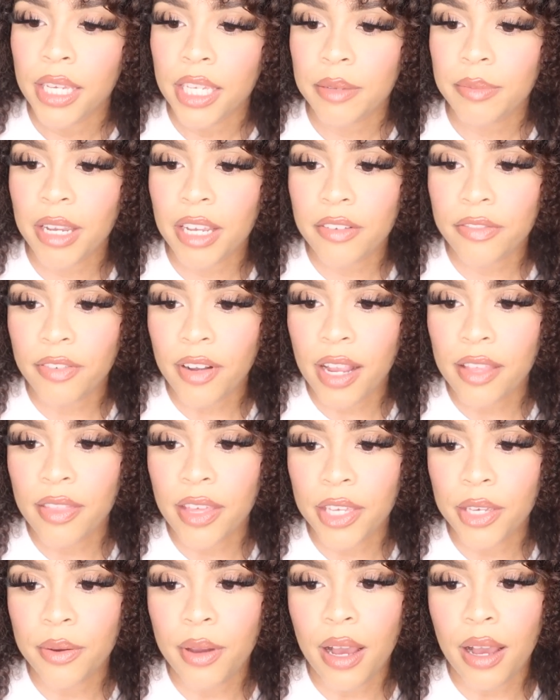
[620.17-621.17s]
you might
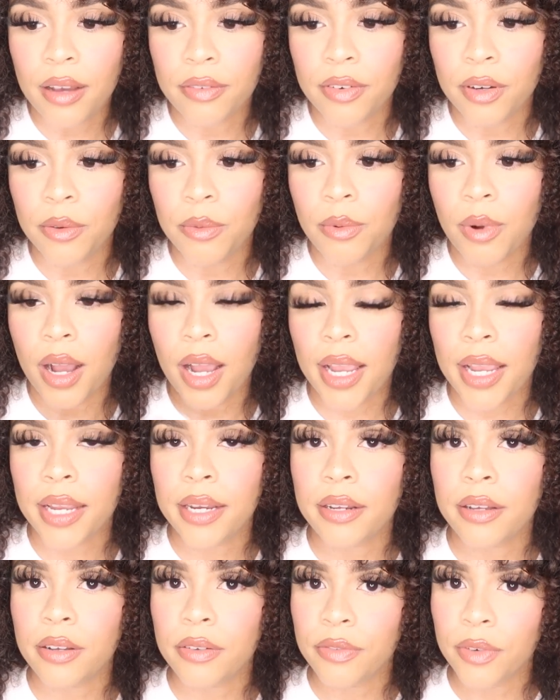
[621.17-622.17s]
find that you have a
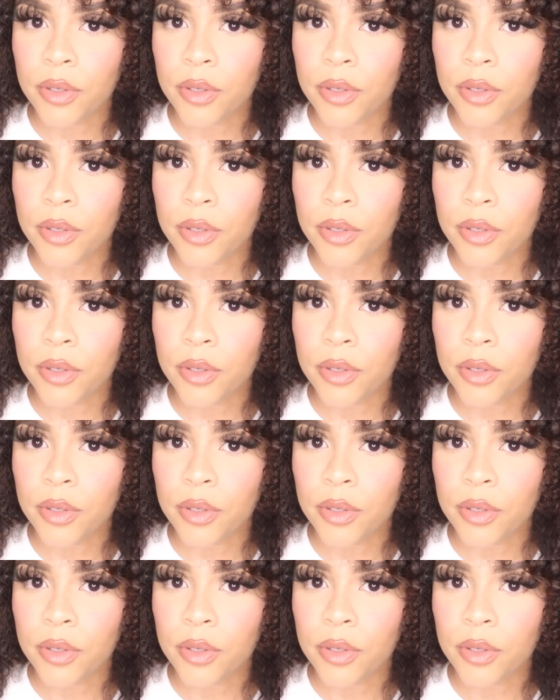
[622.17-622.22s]
wide